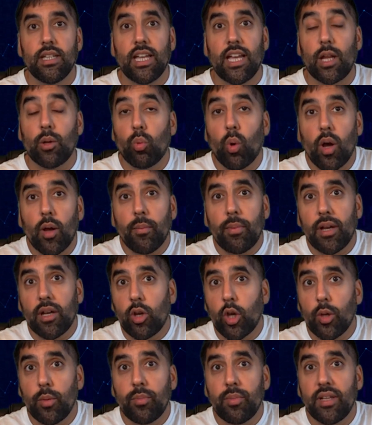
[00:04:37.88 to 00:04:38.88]
And what
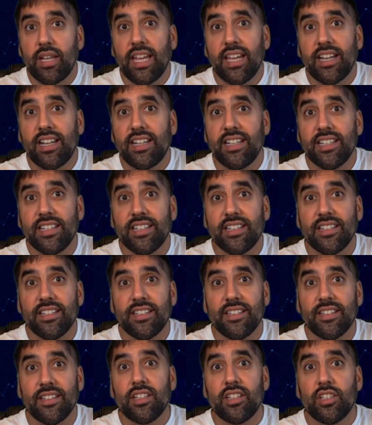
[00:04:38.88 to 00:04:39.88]
about OpenAI?
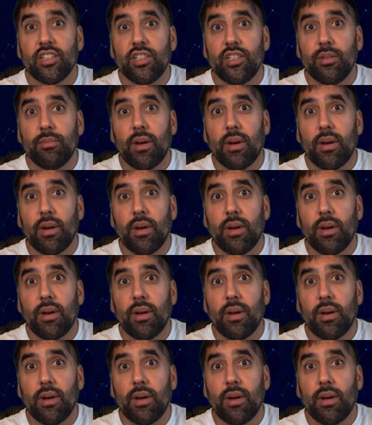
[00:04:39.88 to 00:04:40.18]
You